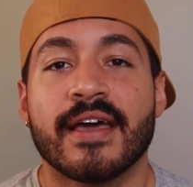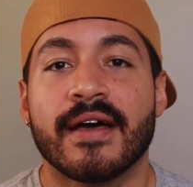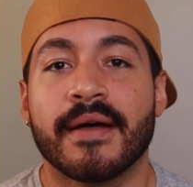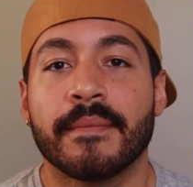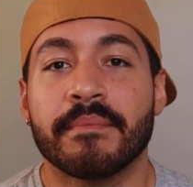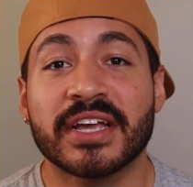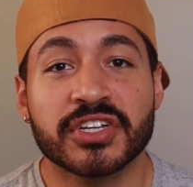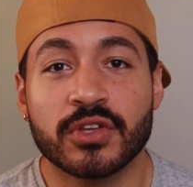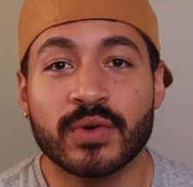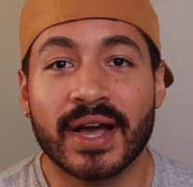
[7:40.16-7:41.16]
Make
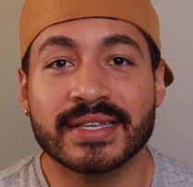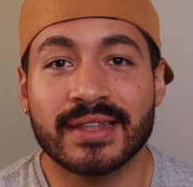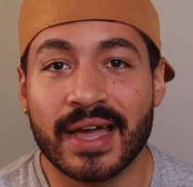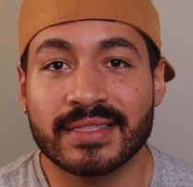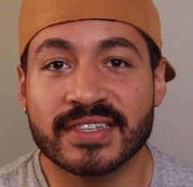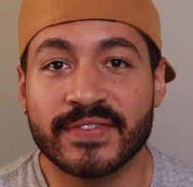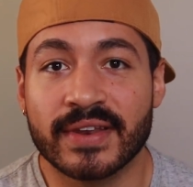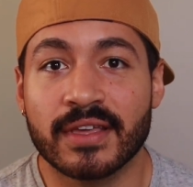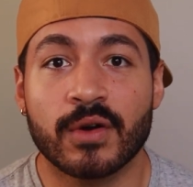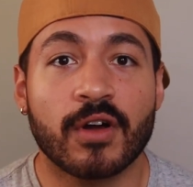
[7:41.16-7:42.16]
sure you guys like this
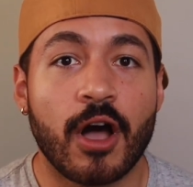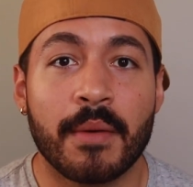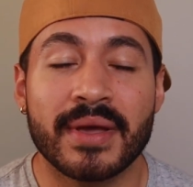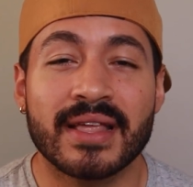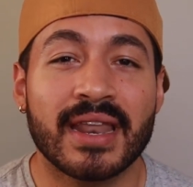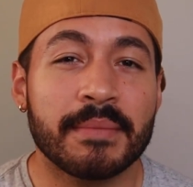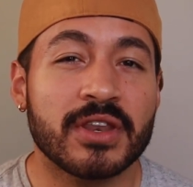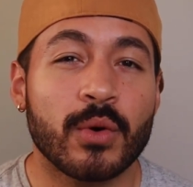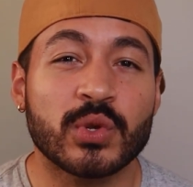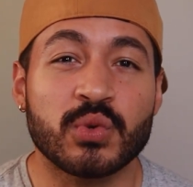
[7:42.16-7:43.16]
video, comment, let me
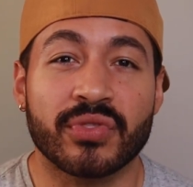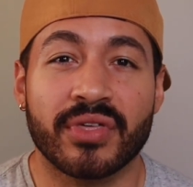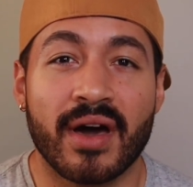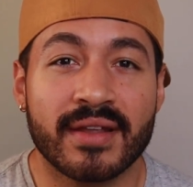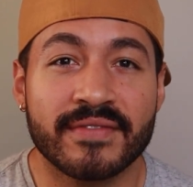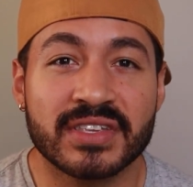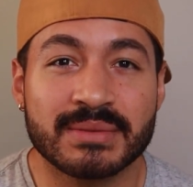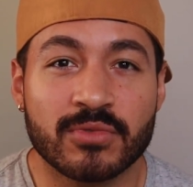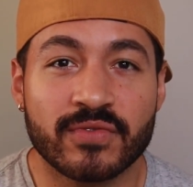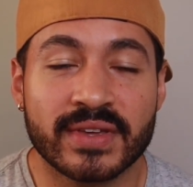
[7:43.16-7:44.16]
know what you thought of
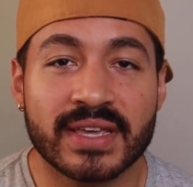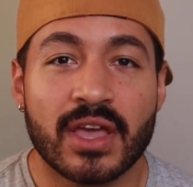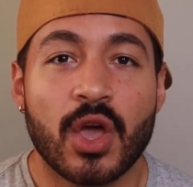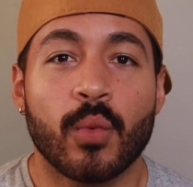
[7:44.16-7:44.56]
this movie.